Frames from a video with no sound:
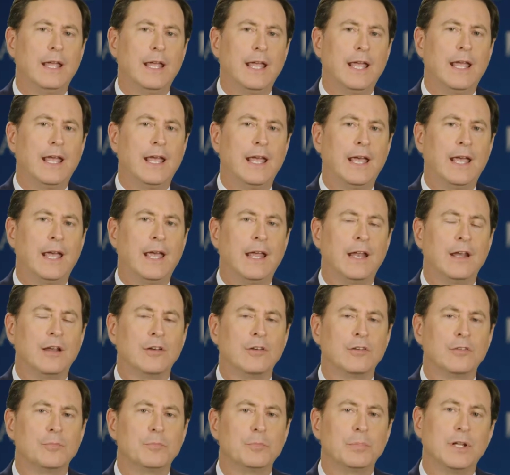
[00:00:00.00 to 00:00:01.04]

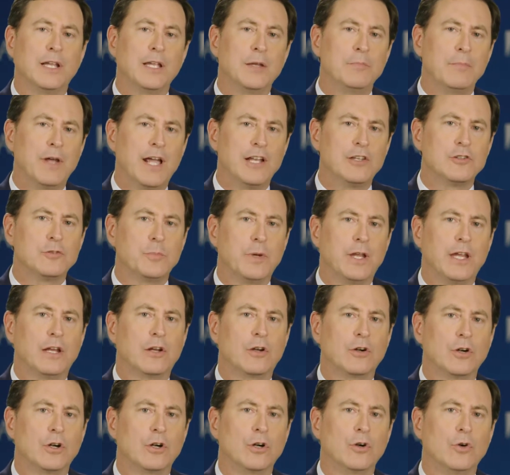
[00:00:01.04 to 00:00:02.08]
and play
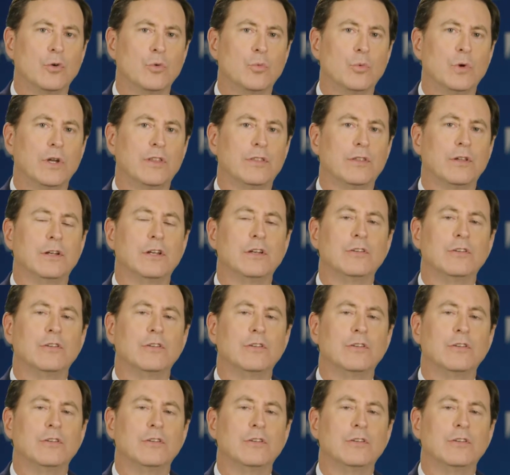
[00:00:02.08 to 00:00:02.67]
matchmaker with an